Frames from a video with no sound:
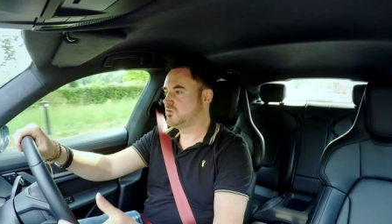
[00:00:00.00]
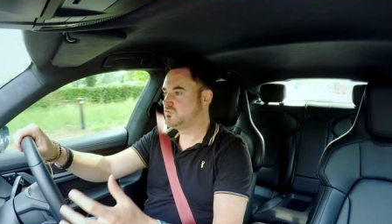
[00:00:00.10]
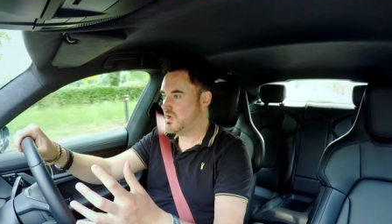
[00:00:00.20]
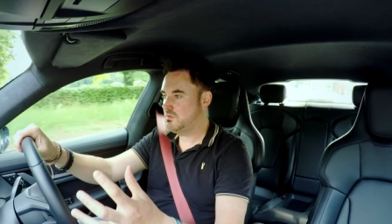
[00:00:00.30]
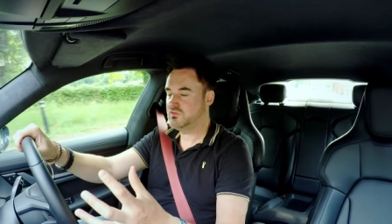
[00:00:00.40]

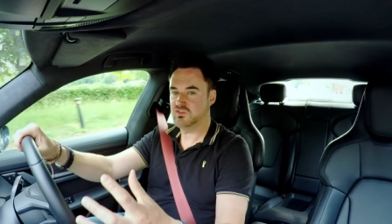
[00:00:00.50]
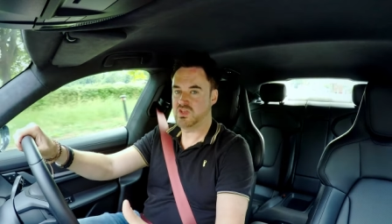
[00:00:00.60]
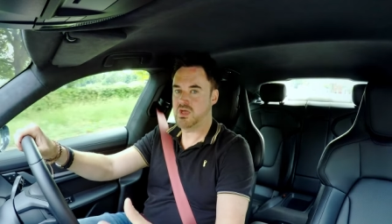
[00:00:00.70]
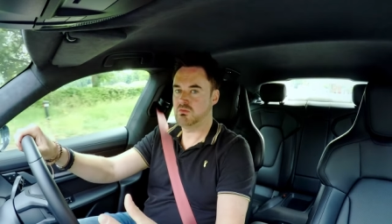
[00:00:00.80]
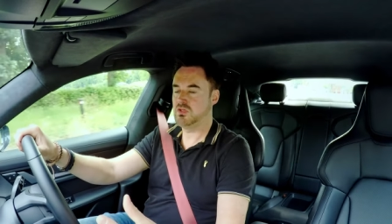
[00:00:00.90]
don't
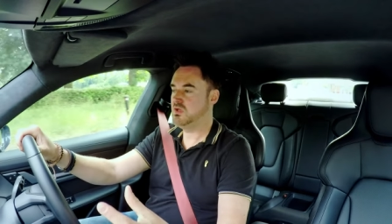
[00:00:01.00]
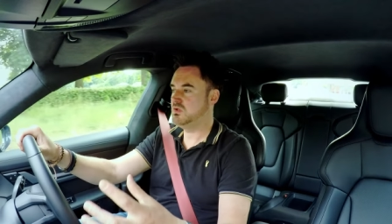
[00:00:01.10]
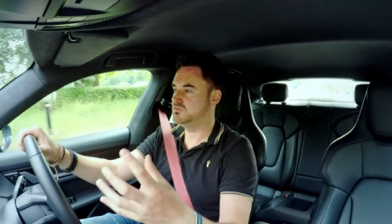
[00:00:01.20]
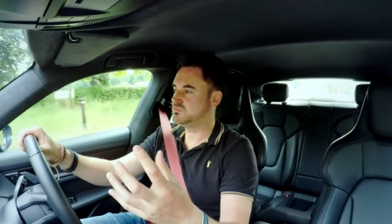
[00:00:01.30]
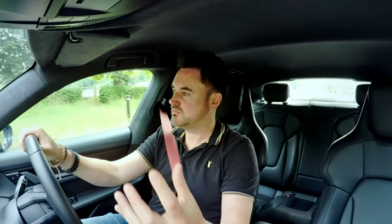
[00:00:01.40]
discount
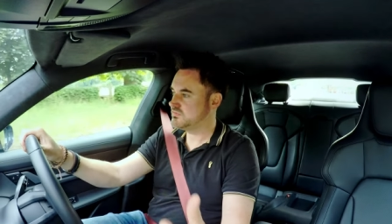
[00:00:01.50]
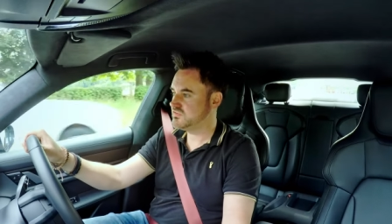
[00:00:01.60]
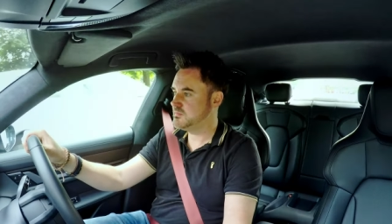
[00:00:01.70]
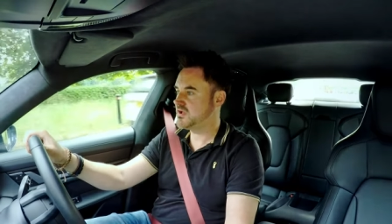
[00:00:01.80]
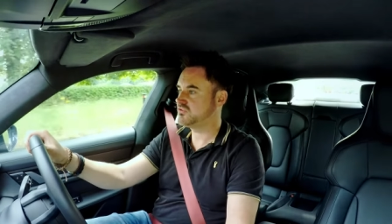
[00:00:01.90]
used.
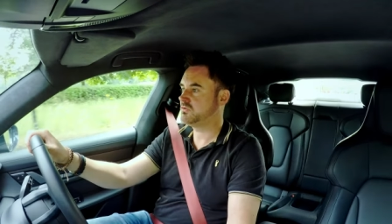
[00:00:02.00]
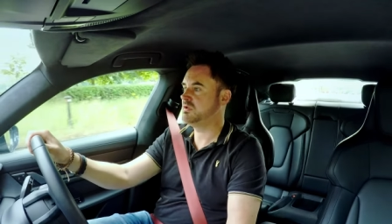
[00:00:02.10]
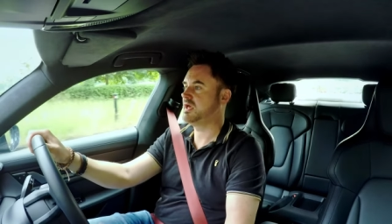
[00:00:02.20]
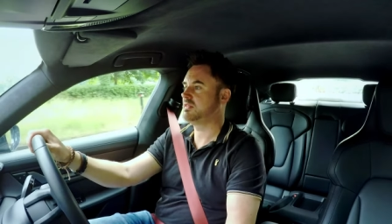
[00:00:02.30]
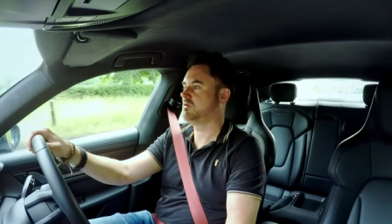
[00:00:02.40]
Obviously, make sure
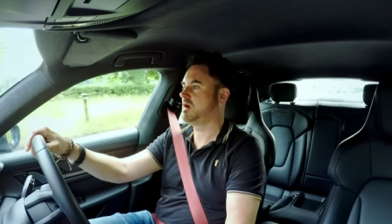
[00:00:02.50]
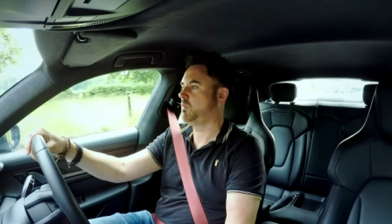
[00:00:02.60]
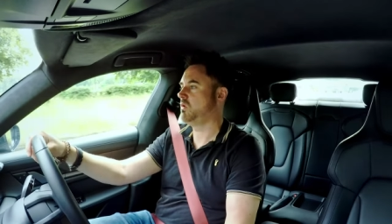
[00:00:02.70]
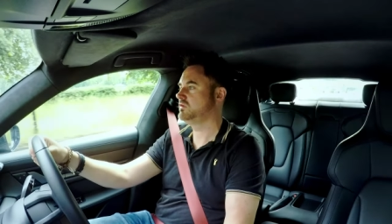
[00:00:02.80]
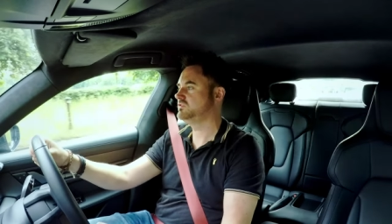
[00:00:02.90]
you get the right
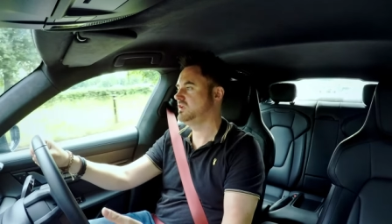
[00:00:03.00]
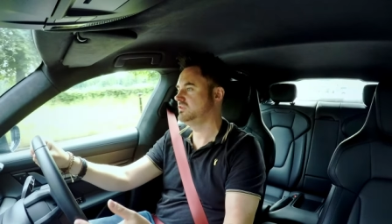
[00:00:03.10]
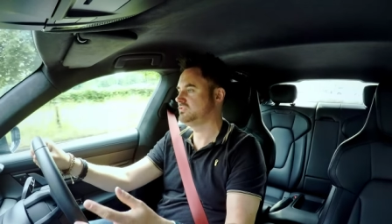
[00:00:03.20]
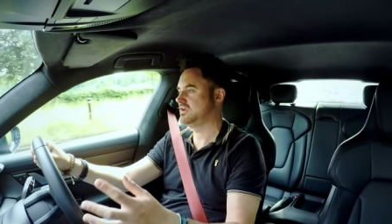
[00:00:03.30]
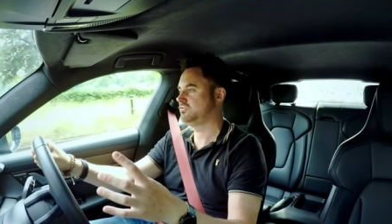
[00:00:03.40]
warranty,
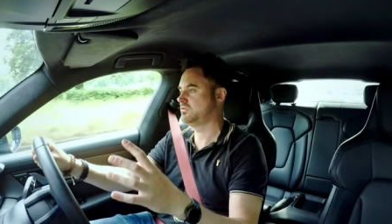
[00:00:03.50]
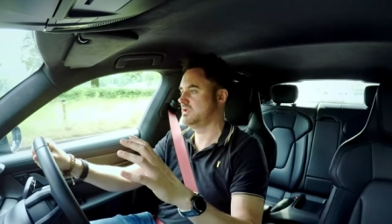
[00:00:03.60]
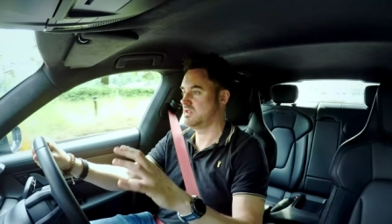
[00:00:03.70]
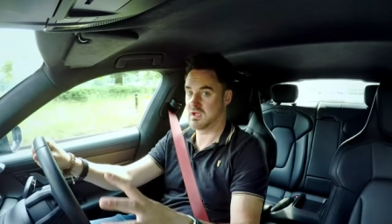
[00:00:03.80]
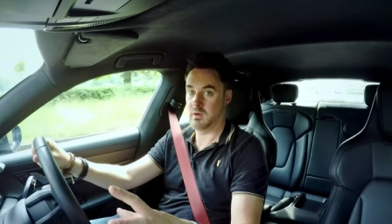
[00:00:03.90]

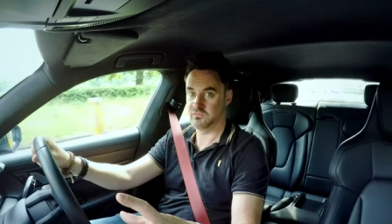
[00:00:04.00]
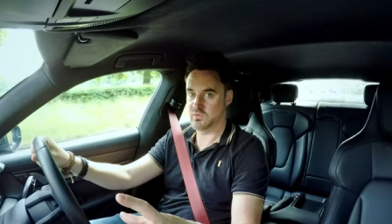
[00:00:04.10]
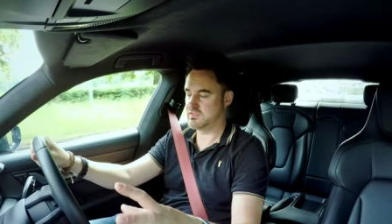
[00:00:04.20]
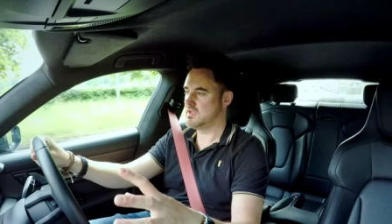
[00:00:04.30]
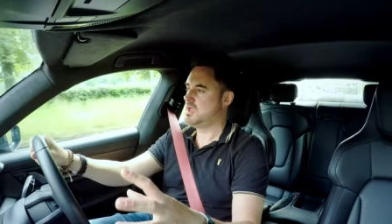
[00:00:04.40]
etc. It comes
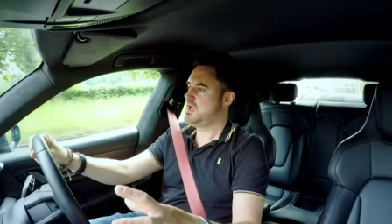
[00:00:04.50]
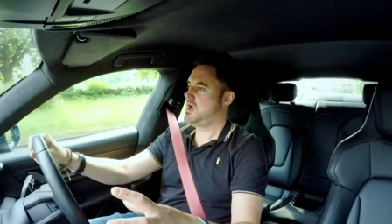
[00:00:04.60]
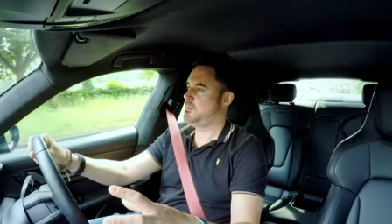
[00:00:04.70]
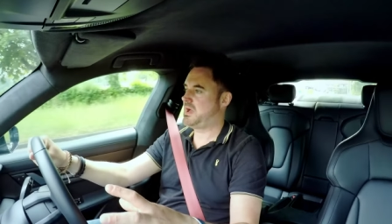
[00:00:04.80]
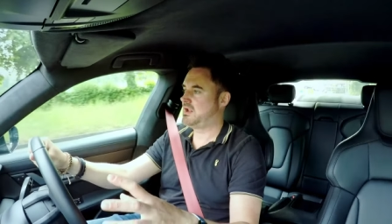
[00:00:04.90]
with
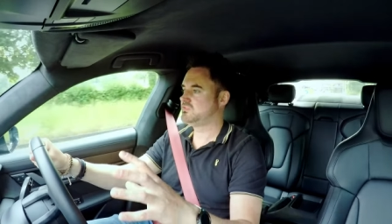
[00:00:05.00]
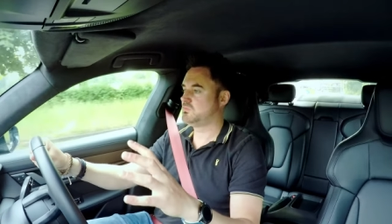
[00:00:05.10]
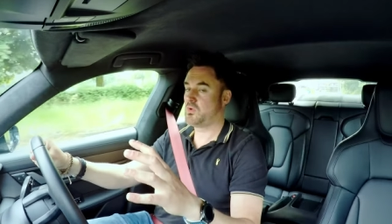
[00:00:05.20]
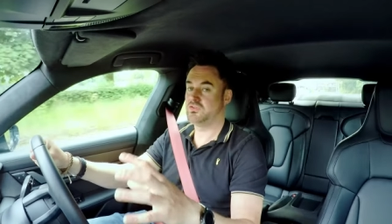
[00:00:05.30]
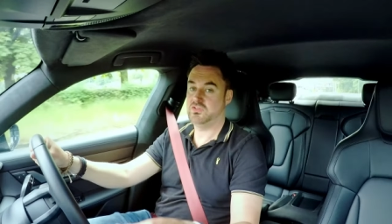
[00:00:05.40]
a balance
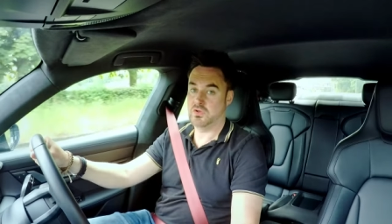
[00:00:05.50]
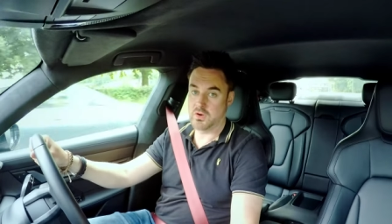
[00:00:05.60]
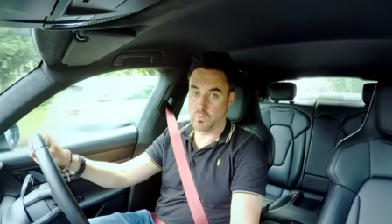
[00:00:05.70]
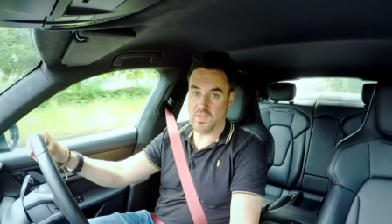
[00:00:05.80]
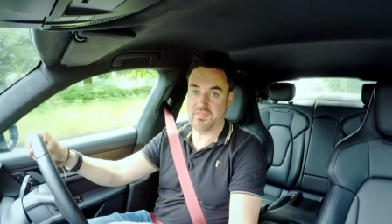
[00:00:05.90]
of warranty. You're
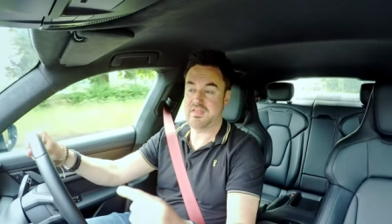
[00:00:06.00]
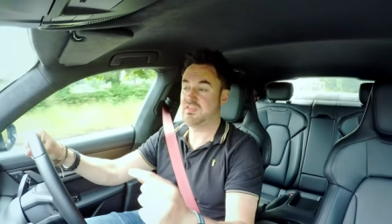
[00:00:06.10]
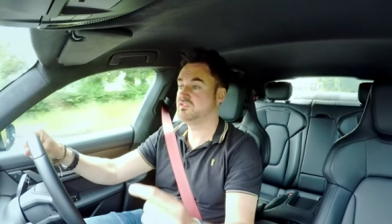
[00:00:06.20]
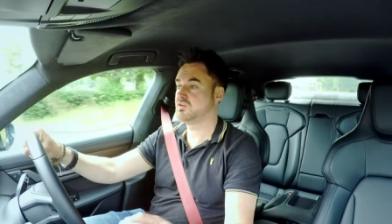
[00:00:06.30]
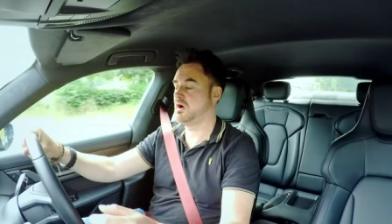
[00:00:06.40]
going to want that.
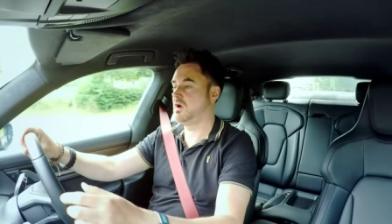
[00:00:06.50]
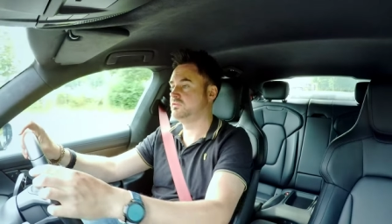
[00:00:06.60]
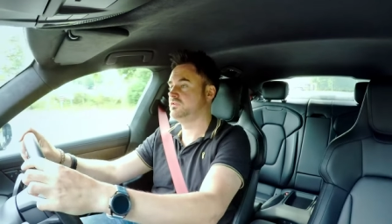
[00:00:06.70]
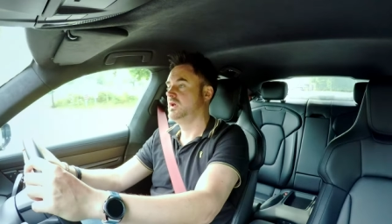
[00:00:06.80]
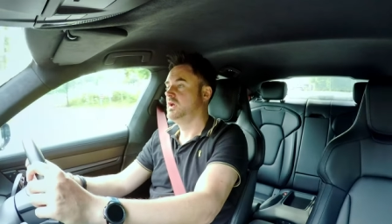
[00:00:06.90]
These
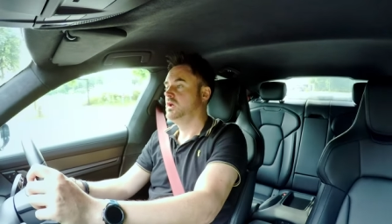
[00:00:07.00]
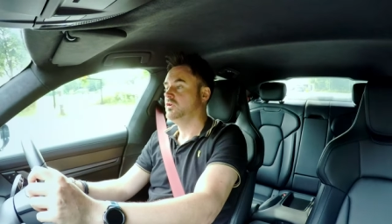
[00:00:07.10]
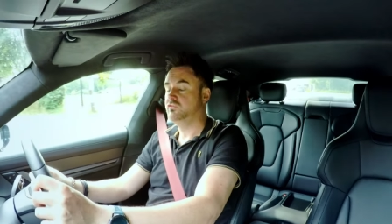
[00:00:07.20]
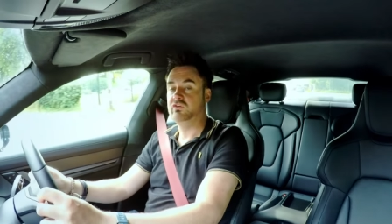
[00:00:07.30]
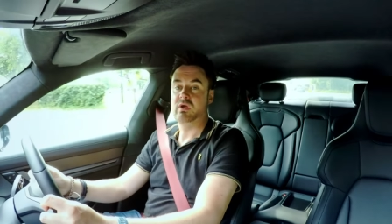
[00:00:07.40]
cars
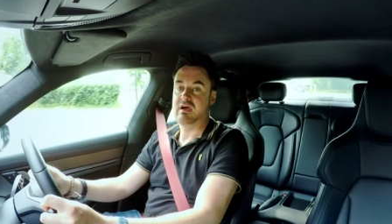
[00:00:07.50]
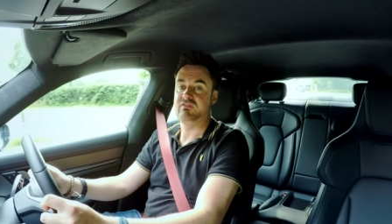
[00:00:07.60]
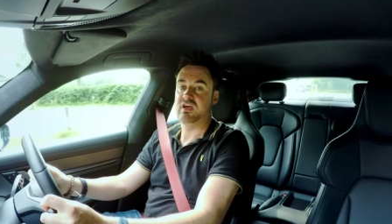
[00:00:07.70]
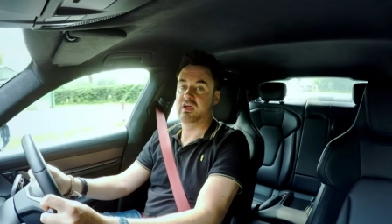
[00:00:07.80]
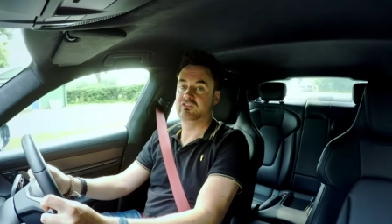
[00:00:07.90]
do
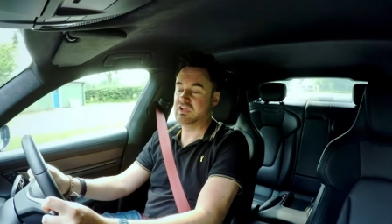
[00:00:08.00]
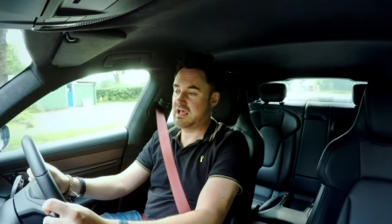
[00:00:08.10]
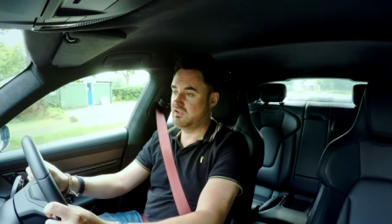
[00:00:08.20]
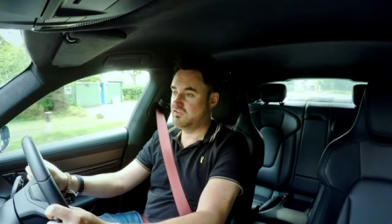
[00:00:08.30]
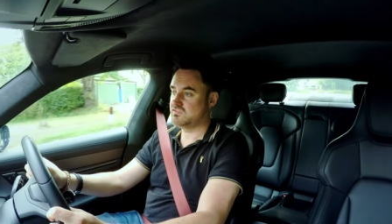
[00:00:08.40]
have their
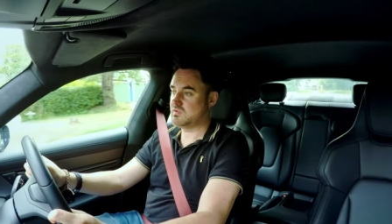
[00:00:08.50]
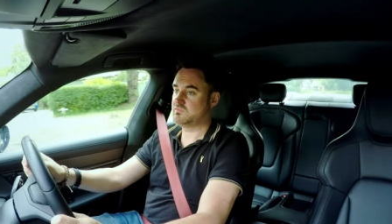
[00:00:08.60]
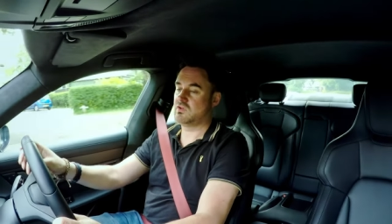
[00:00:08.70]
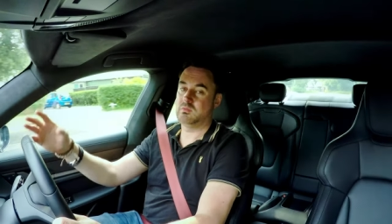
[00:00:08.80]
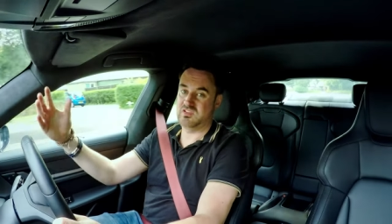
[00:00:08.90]
challenges
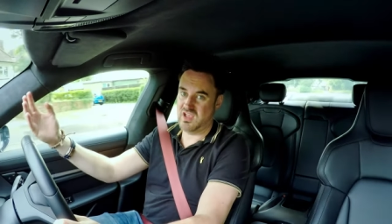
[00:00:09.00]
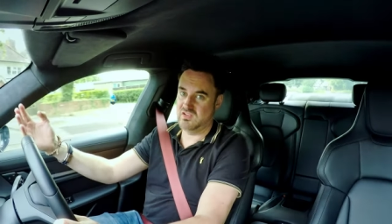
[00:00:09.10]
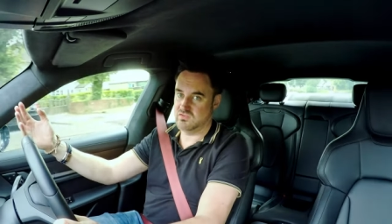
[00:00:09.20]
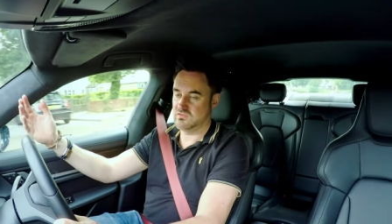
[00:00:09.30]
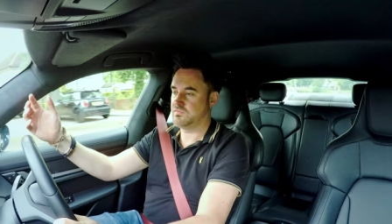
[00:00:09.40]
sometimes,
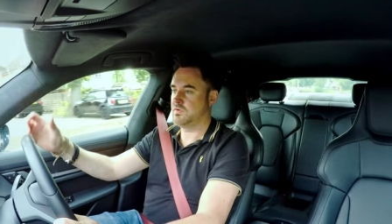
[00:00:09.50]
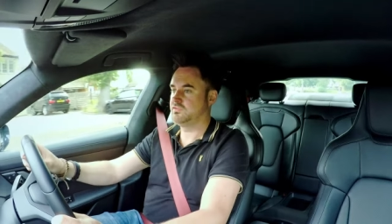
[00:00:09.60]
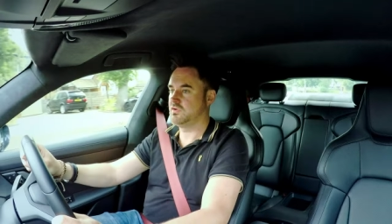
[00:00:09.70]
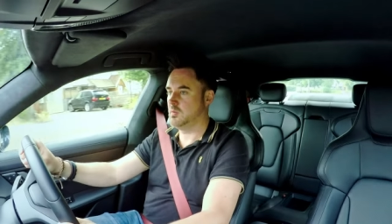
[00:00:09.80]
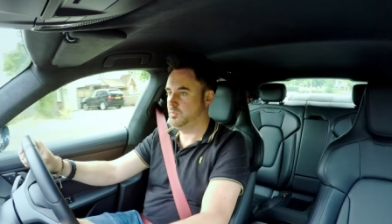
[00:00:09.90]
heaters, for
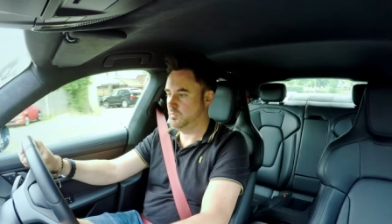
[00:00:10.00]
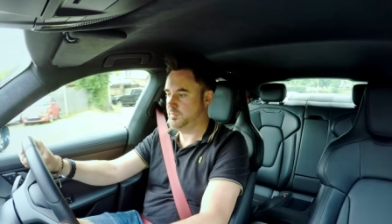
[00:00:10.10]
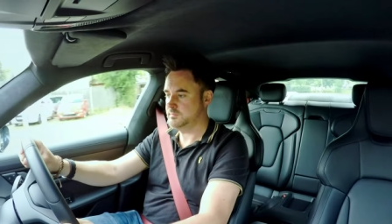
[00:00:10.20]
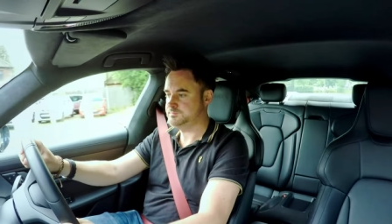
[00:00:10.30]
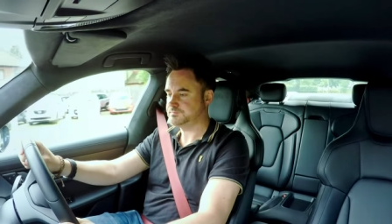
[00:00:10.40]
example, but